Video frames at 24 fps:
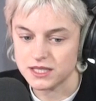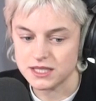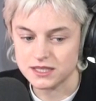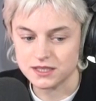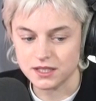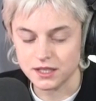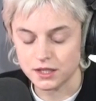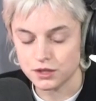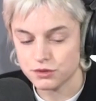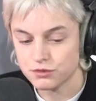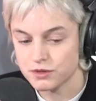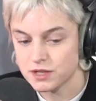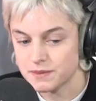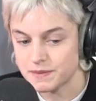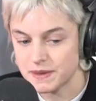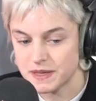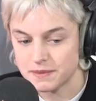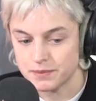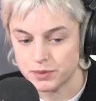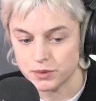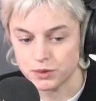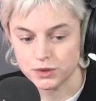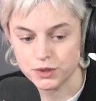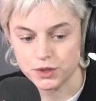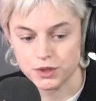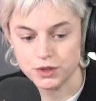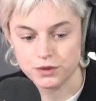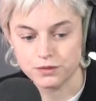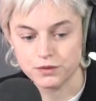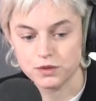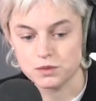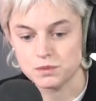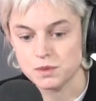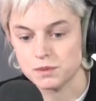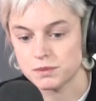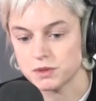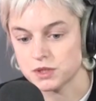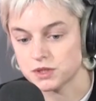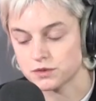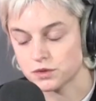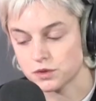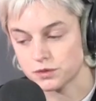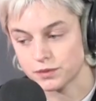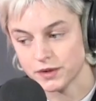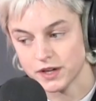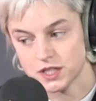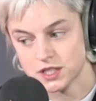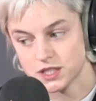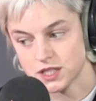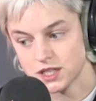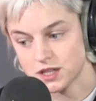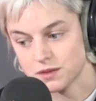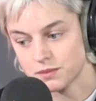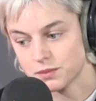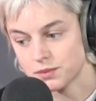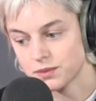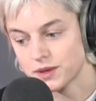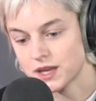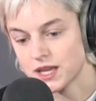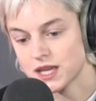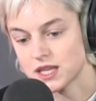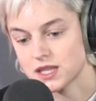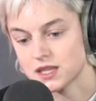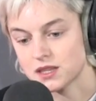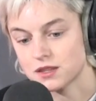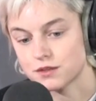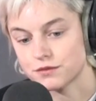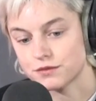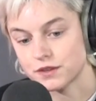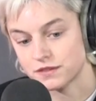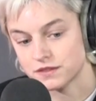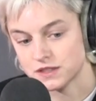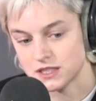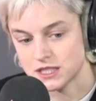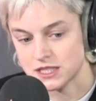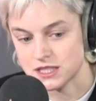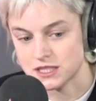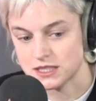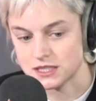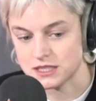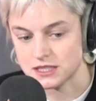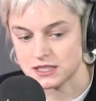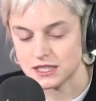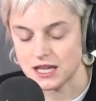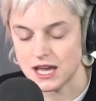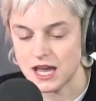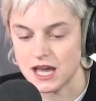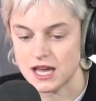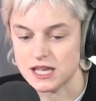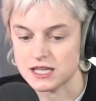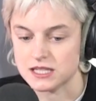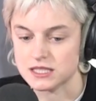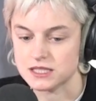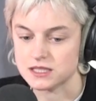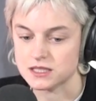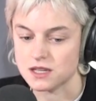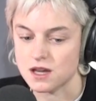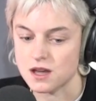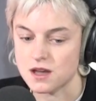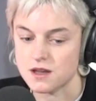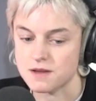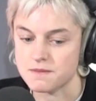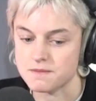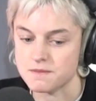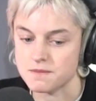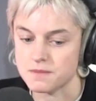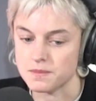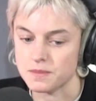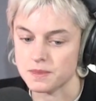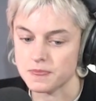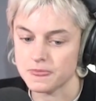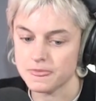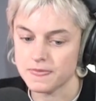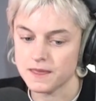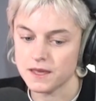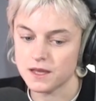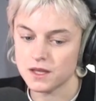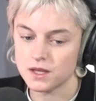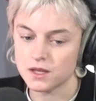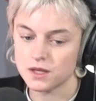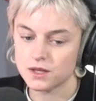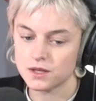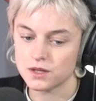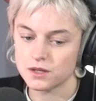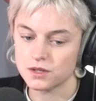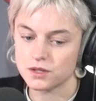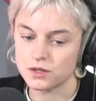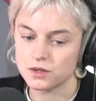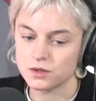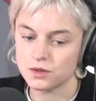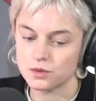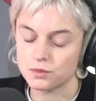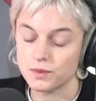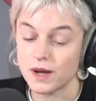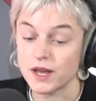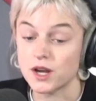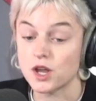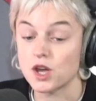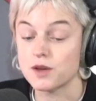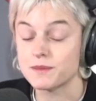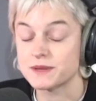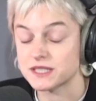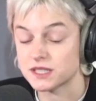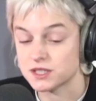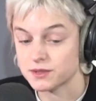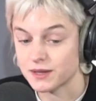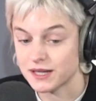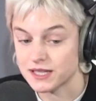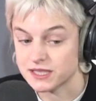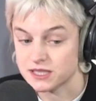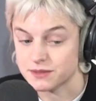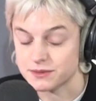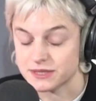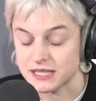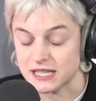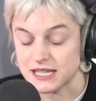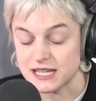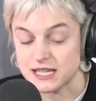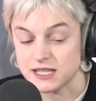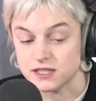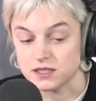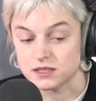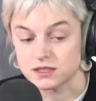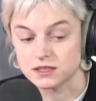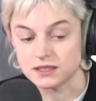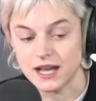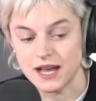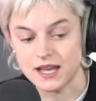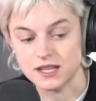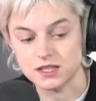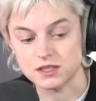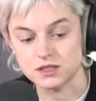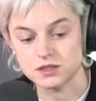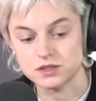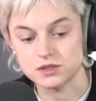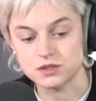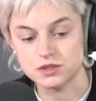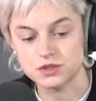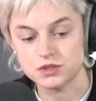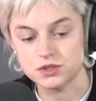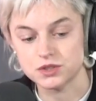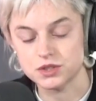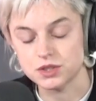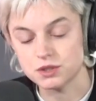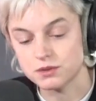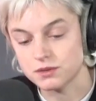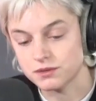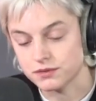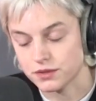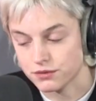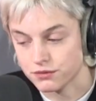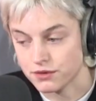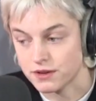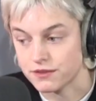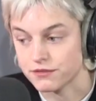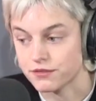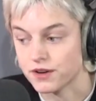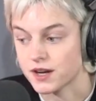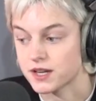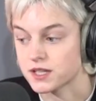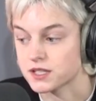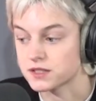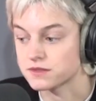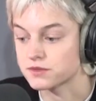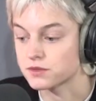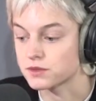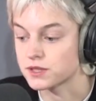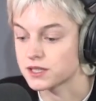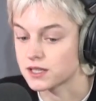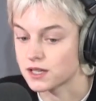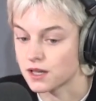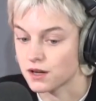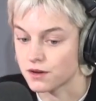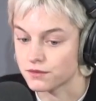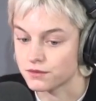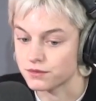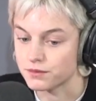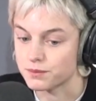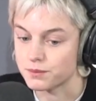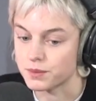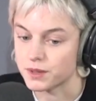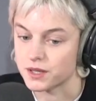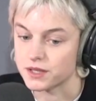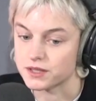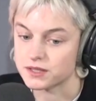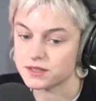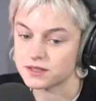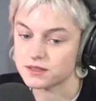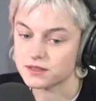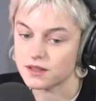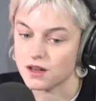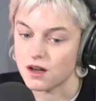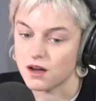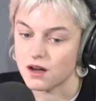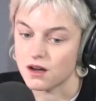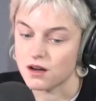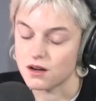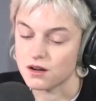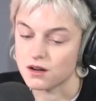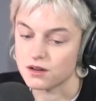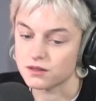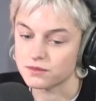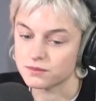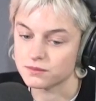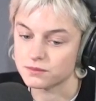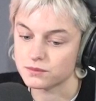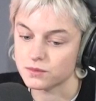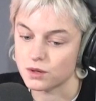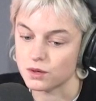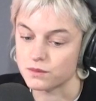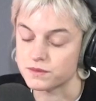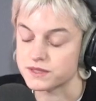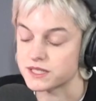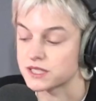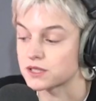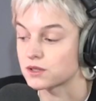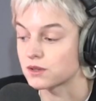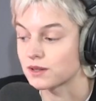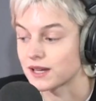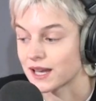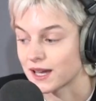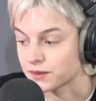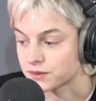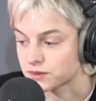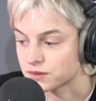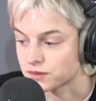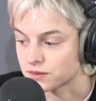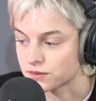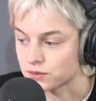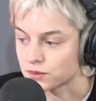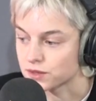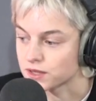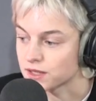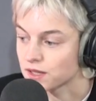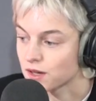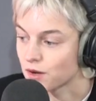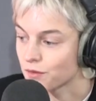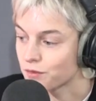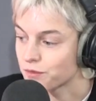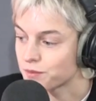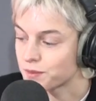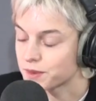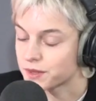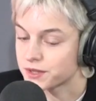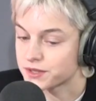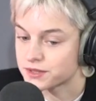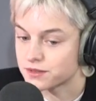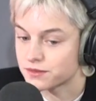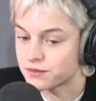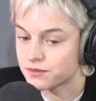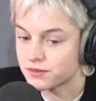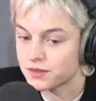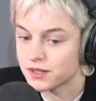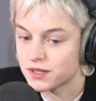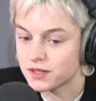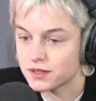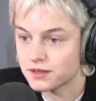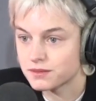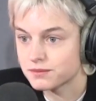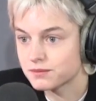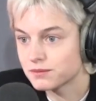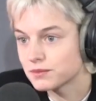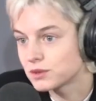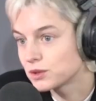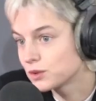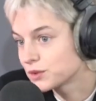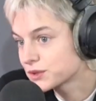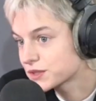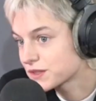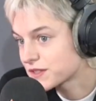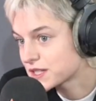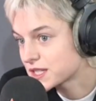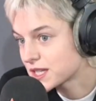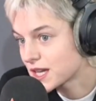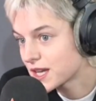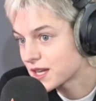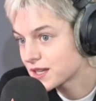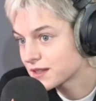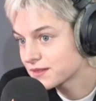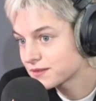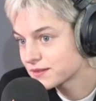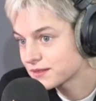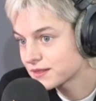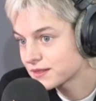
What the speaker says: These like three people who form a beautiful friendship in the 50s, and when homosexuality was illegal, and two of the three friends fall in love, but are obviously not allowed to fall in love because of the laws of the day.